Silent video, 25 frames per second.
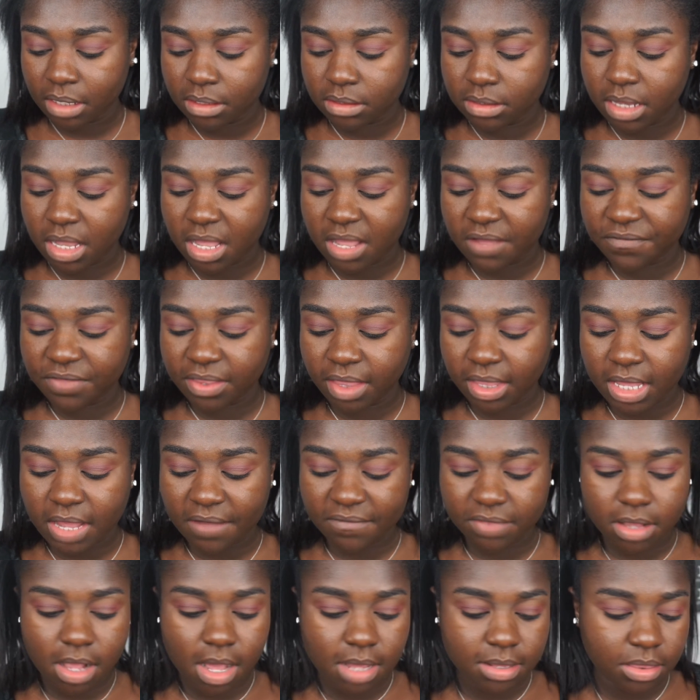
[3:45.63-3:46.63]
Now I feel like
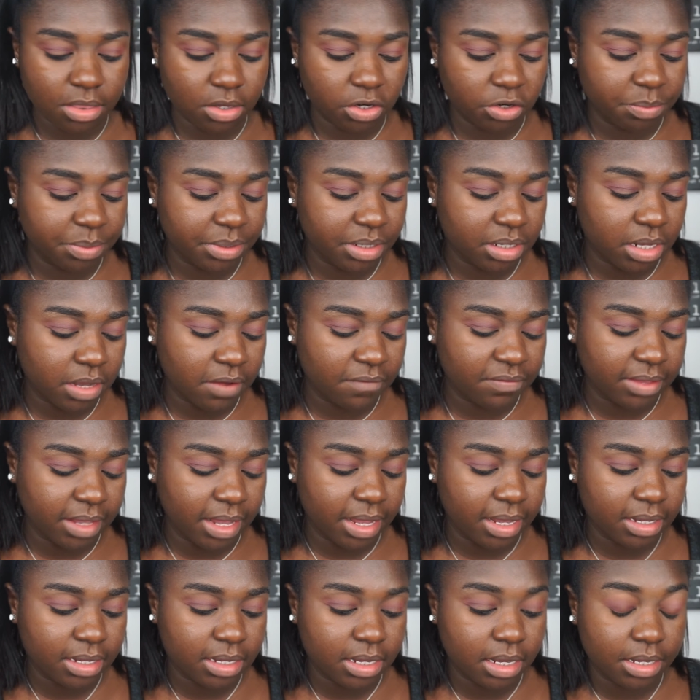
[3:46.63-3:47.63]
I've lost a little bit of
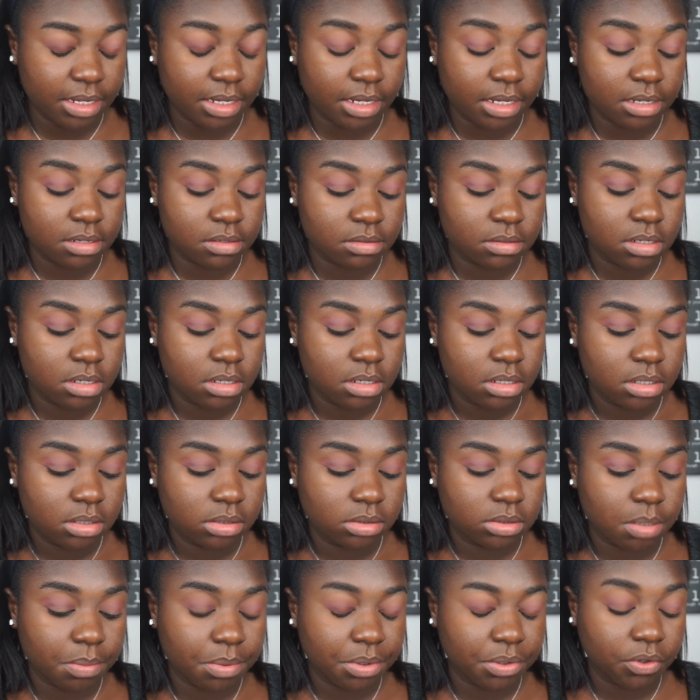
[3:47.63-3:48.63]
that Cayenne,
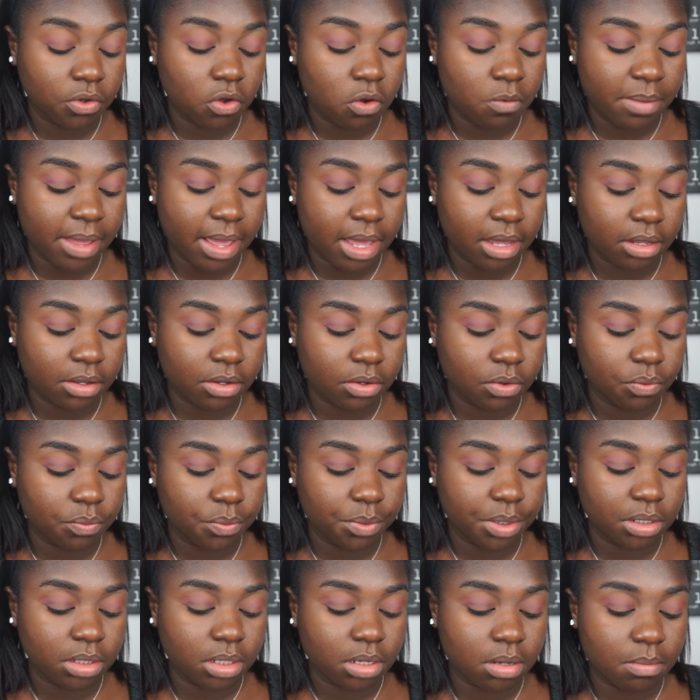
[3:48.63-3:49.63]
so I'm gonna go back
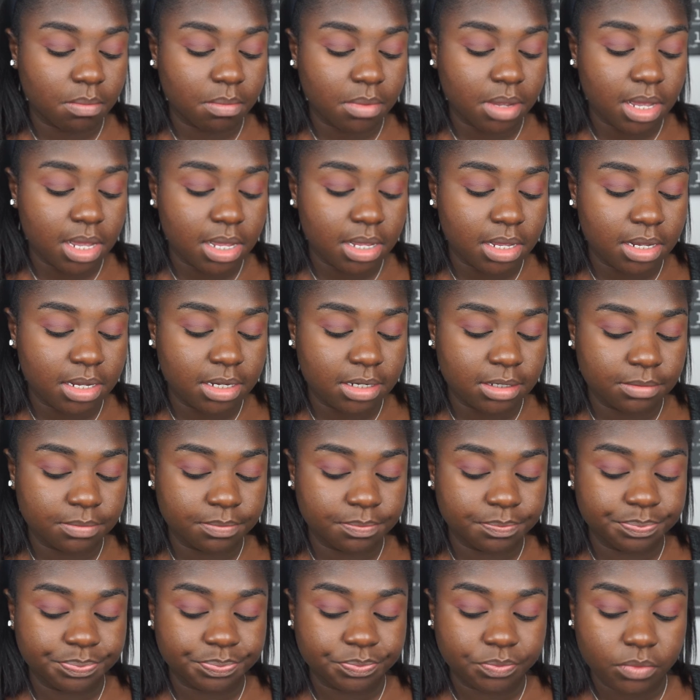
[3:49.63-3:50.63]
with
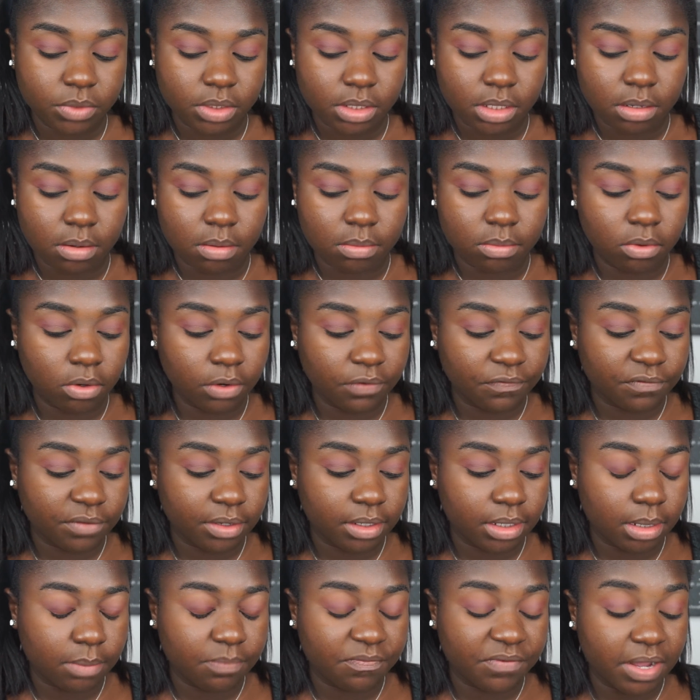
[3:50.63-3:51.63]
my
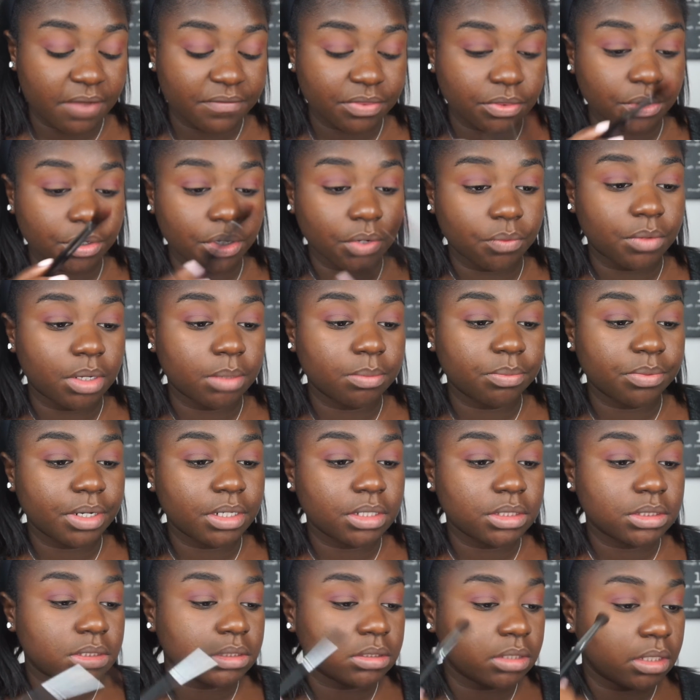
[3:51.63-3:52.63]
Morphe M531
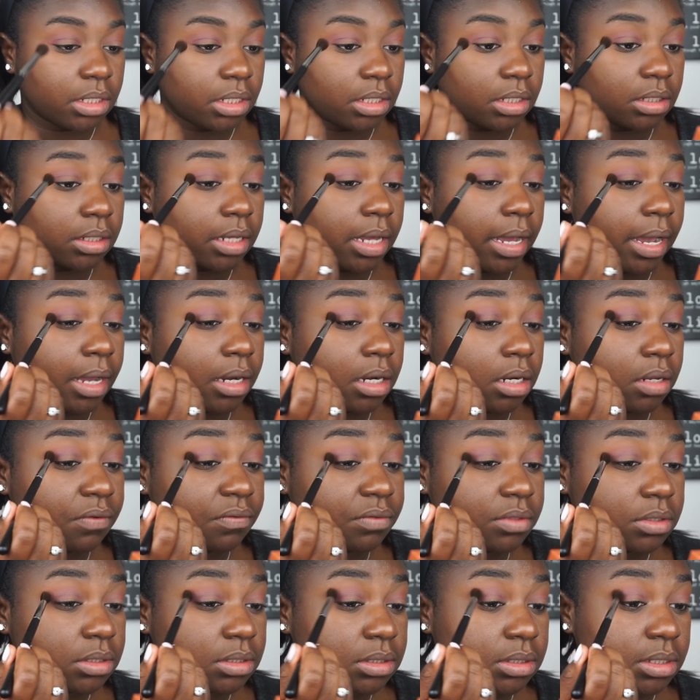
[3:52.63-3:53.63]
brush and kind
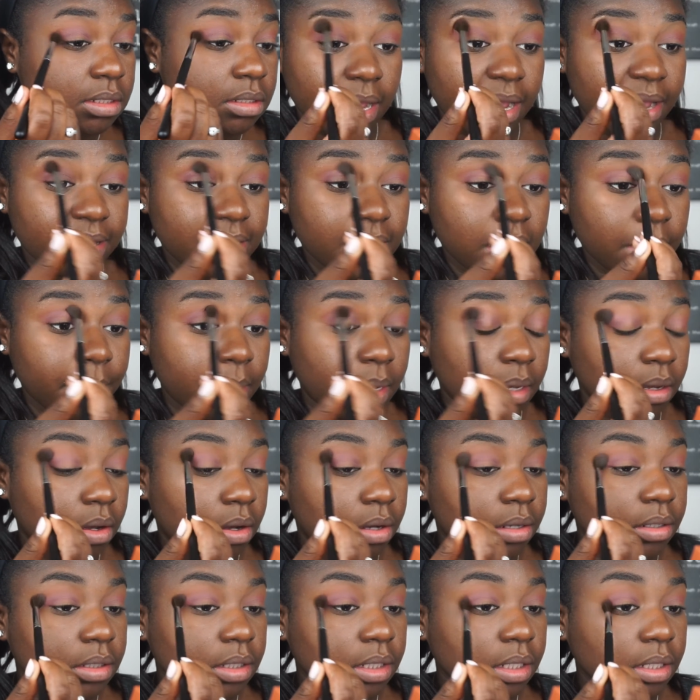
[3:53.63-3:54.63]
of just add that back
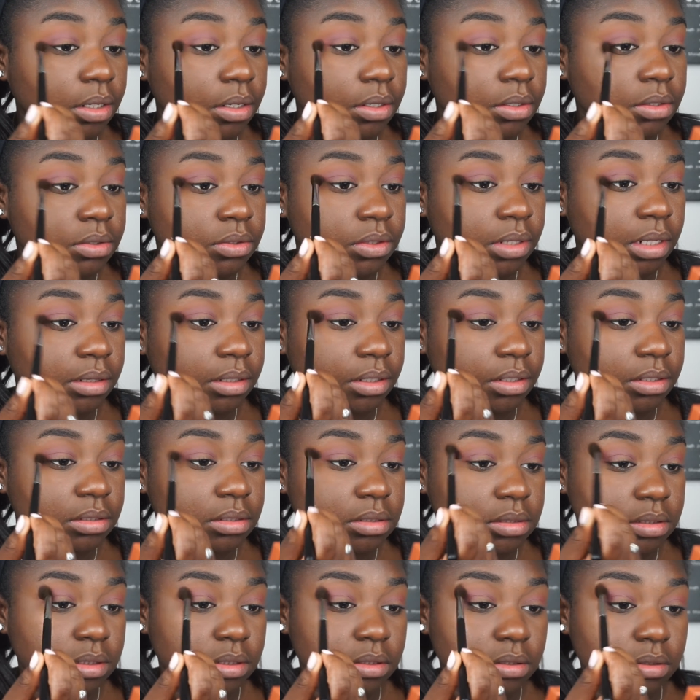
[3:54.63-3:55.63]
on there so that
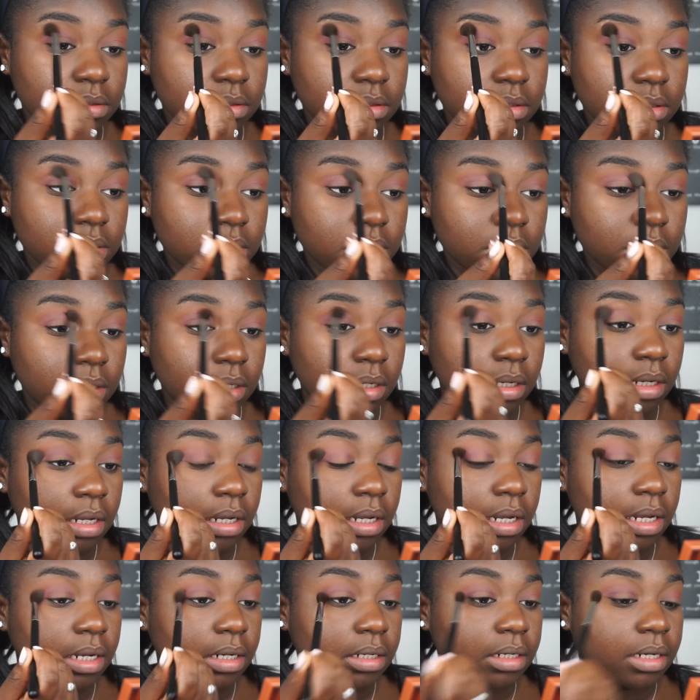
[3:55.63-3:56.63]
there's still
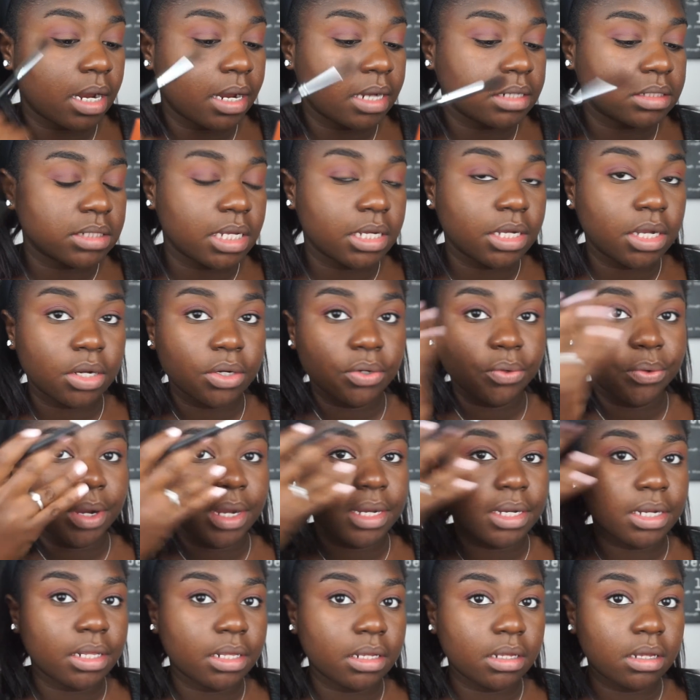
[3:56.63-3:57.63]
a nice like
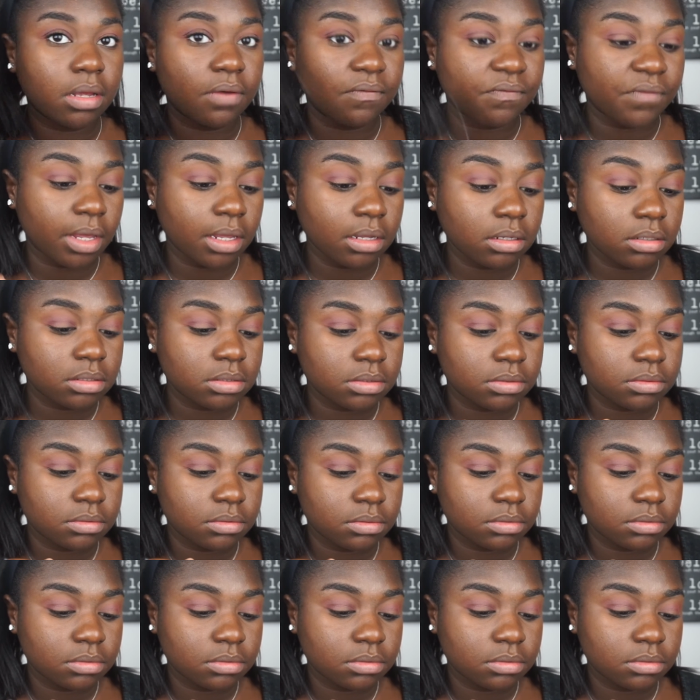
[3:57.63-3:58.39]
gradient effect.